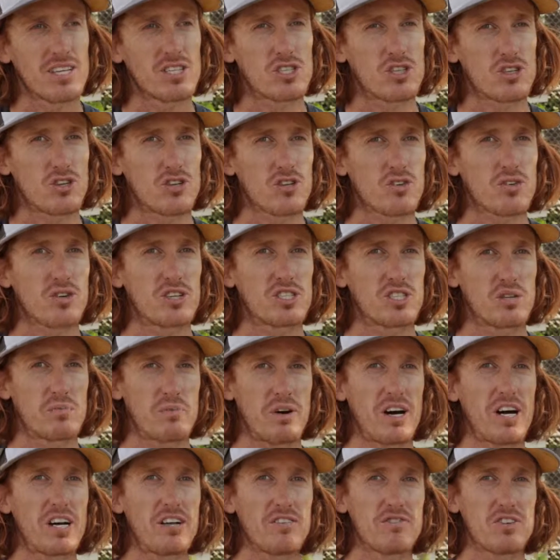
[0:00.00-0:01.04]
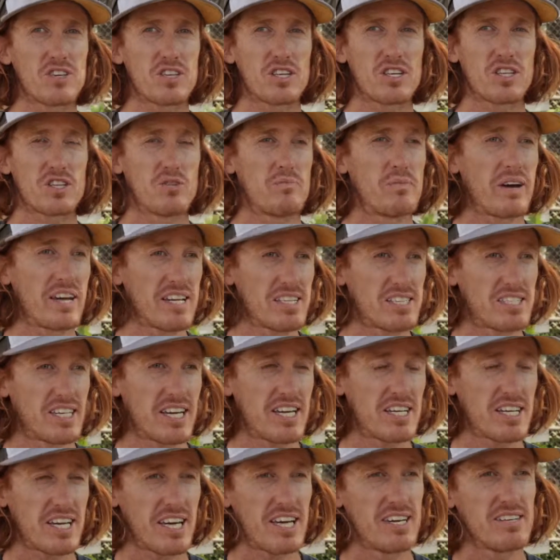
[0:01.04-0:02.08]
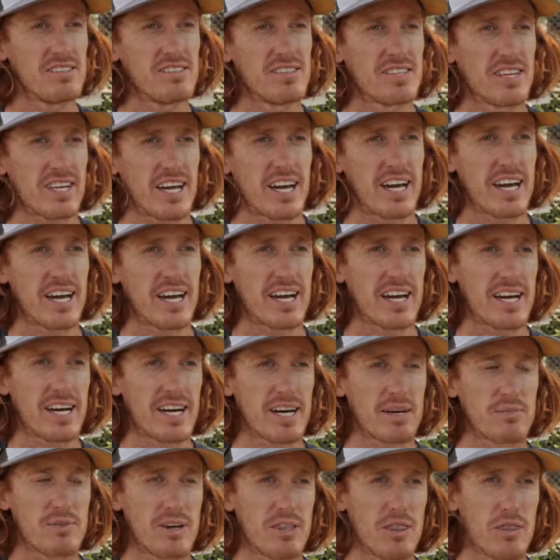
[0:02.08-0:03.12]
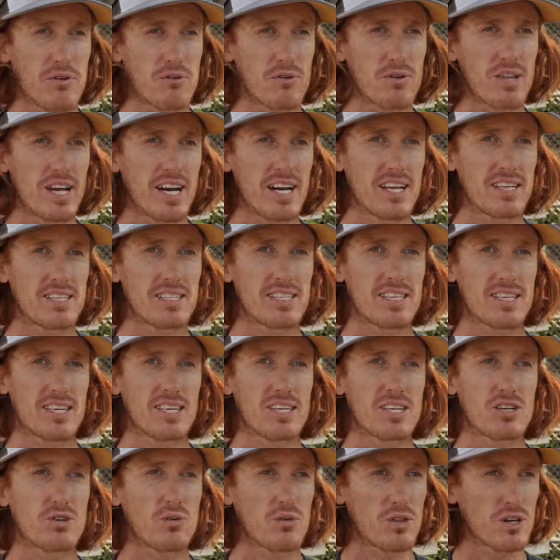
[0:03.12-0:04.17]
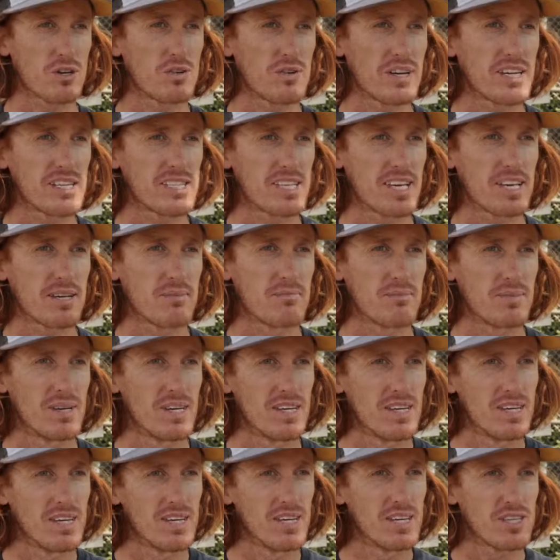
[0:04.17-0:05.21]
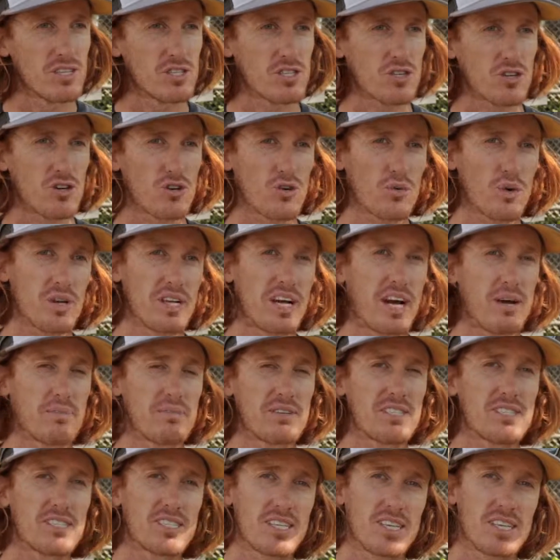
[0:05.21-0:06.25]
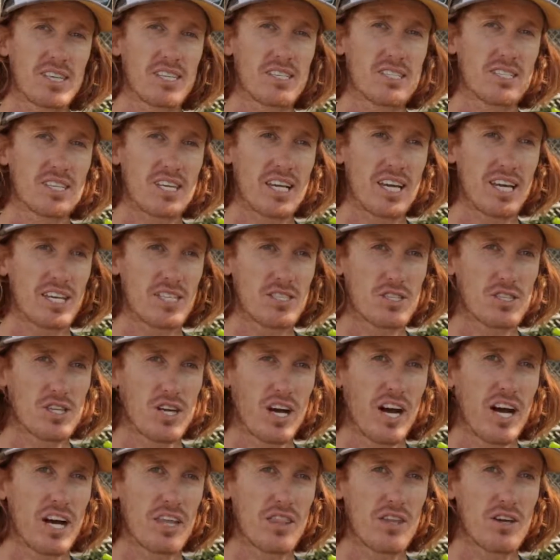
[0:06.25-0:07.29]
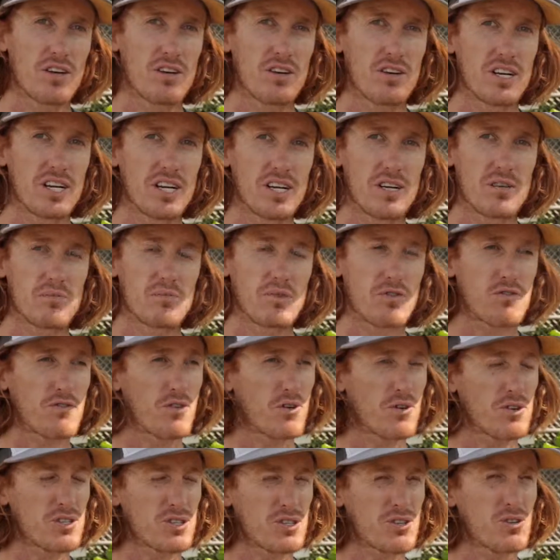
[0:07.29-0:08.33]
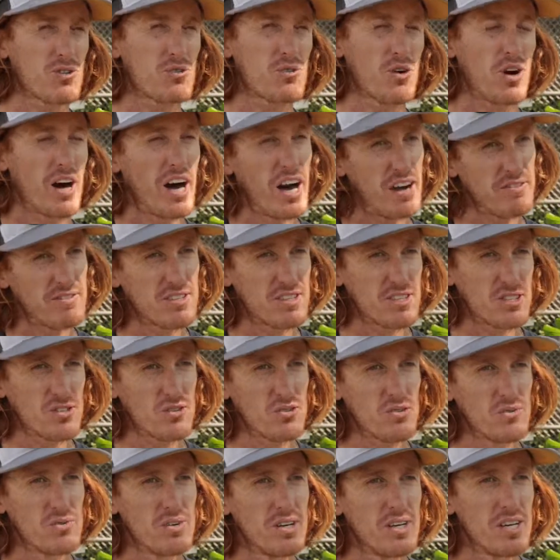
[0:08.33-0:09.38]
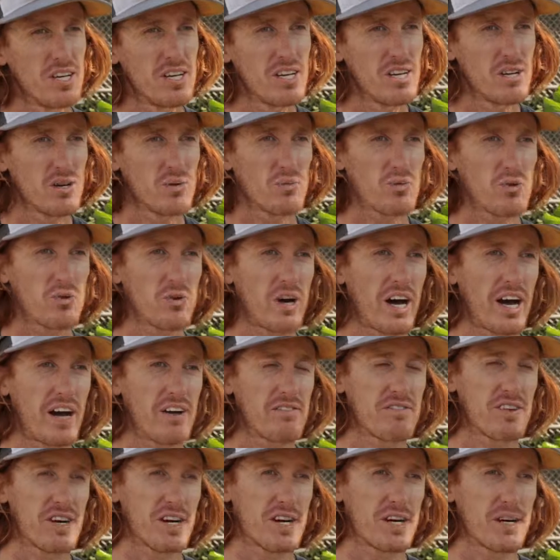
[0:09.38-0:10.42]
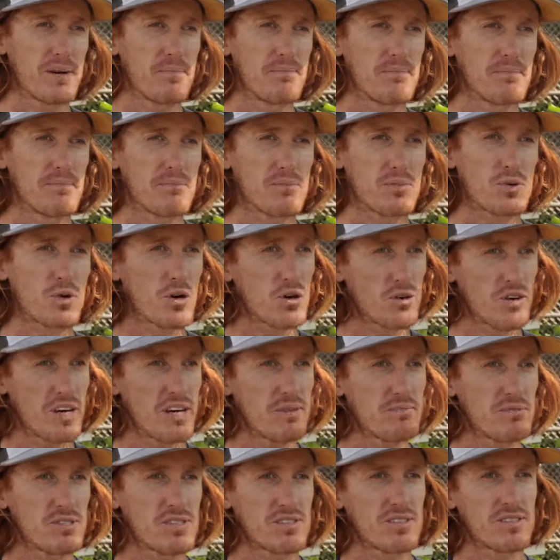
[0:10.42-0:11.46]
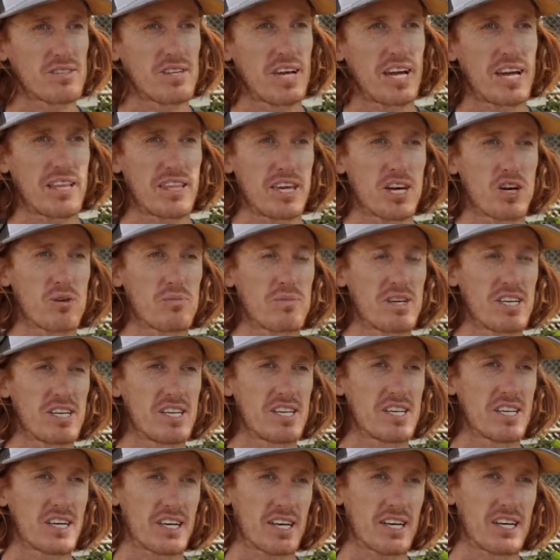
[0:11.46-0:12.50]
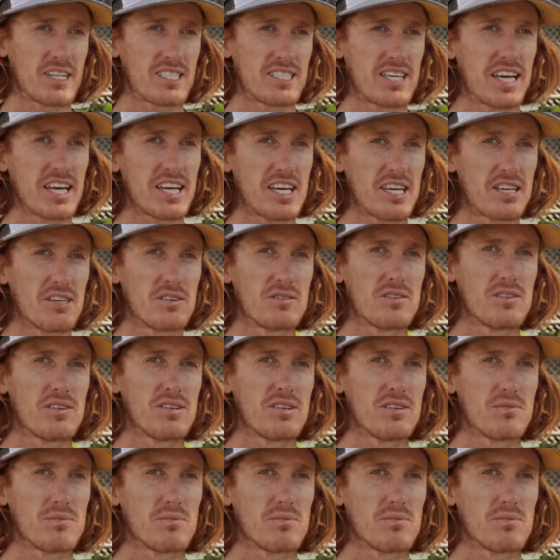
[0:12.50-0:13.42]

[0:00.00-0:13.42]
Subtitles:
So it's a part of the base daycare, and through that it's called the Green Team. So what happens is kids either in before school or after school will have programs, and they'll be taken